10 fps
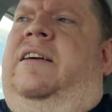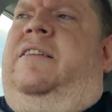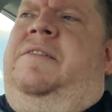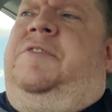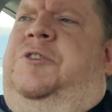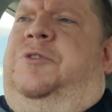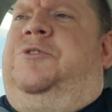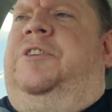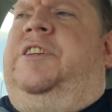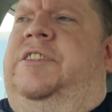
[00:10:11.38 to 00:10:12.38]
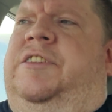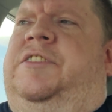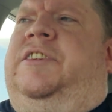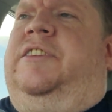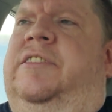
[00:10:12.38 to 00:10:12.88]
even social
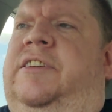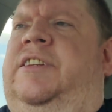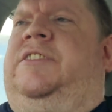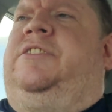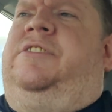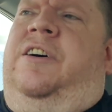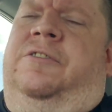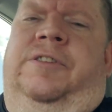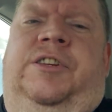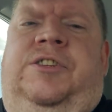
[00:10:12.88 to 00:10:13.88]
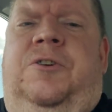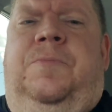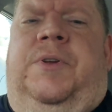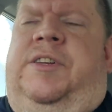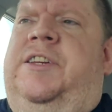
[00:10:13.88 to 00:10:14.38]
distancing. It's utterly
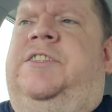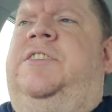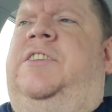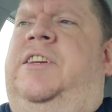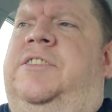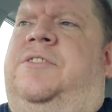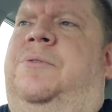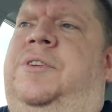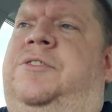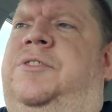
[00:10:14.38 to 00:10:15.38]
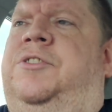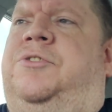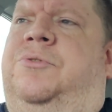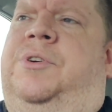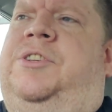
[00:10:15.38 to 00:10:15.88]
stupid. Distancing is going to
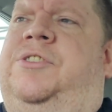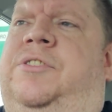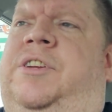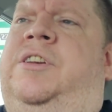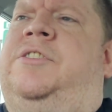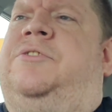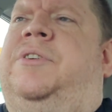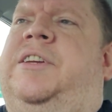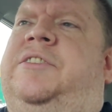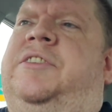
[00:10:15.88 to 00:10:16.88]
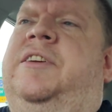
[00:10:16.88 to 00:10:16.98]
destroy certain industries.